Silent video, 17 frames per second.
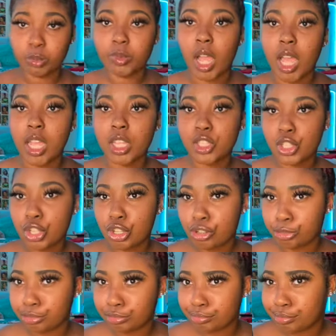it's cute
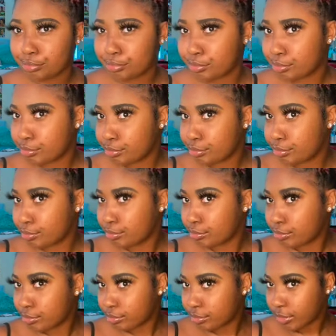
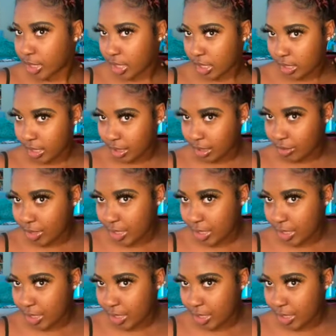and then look once